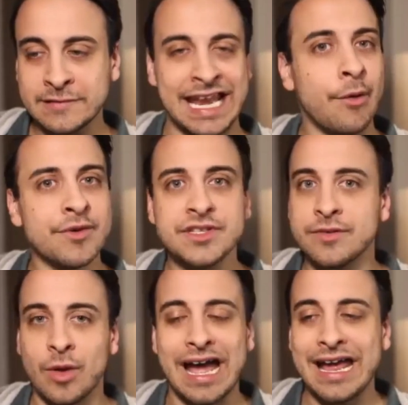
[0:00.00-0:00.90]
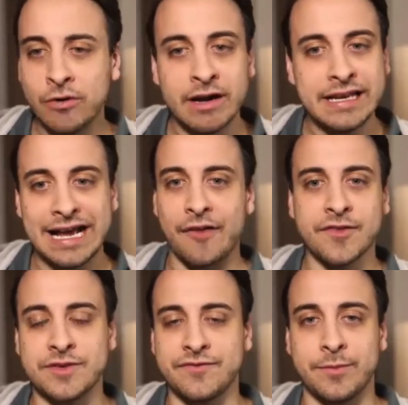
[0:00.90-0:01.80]
And I had no idea how
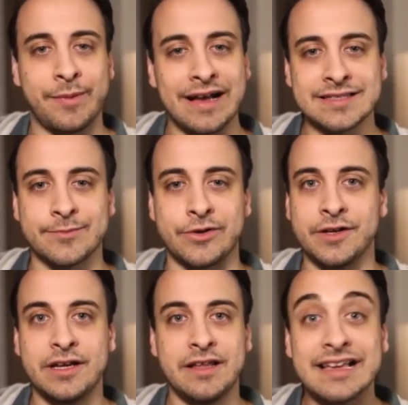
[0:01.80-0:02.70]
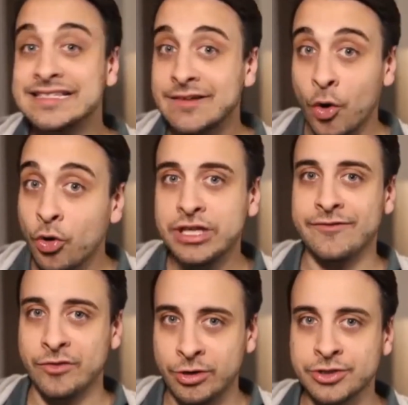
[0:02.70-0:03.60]
this would even be possible. Like I said, I've only
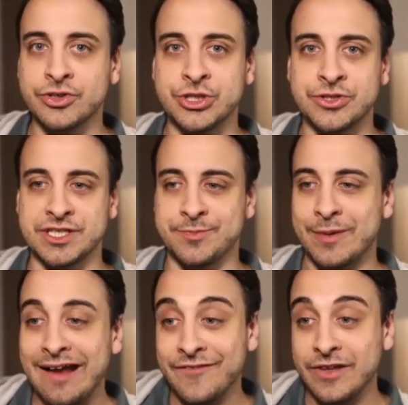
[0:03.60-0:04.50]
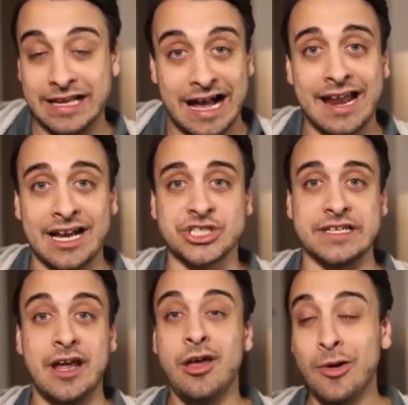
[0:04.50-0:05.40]
ever worked for churches, but I feel like God
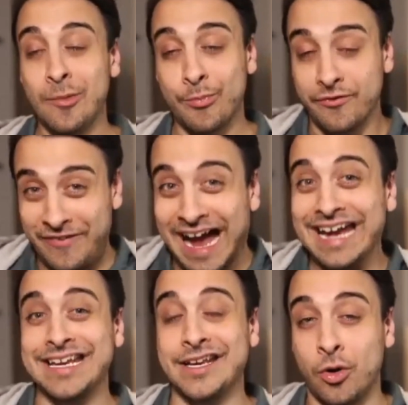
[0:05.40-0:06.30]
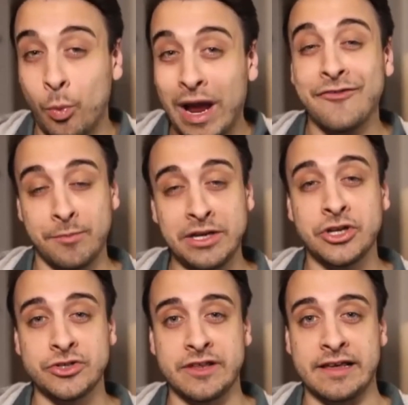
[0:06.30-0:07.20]
actually provided a way for me to
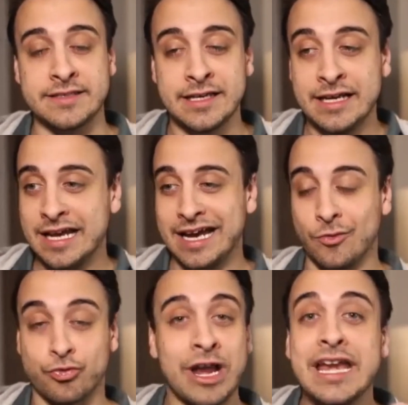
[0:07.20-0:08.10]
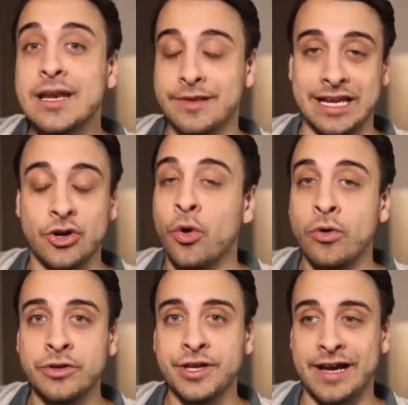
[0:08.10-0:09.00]
do this. Randomly, an
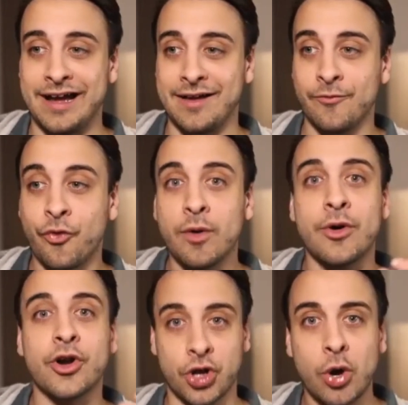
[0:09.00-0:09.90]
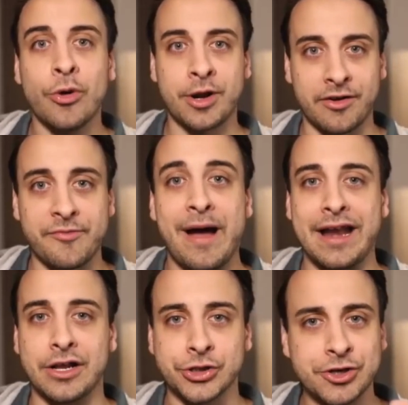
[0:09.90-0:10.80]
old former coworker of
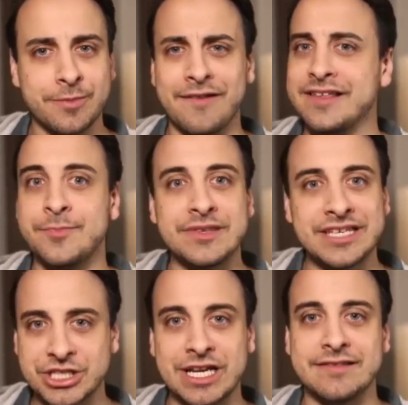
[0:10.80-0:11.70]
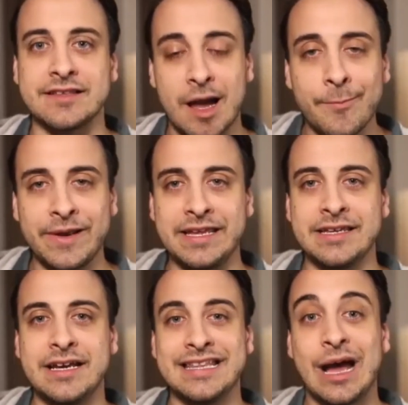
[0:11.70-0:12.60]
mine alerted me of this position at this company
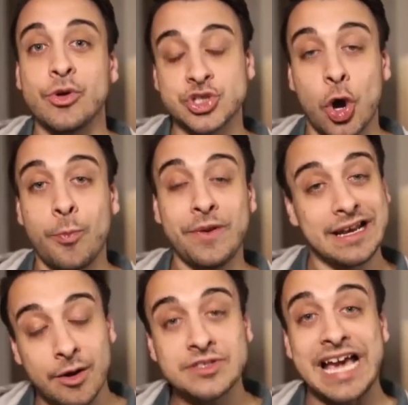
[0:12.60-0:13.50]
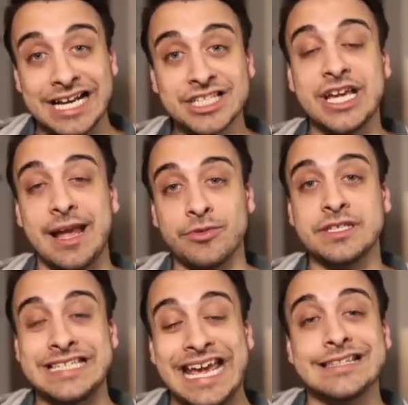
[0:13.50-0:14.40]
that was open, and I was actually able
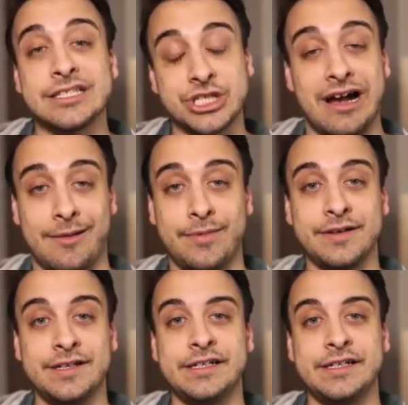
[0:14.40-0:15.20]
to take the job.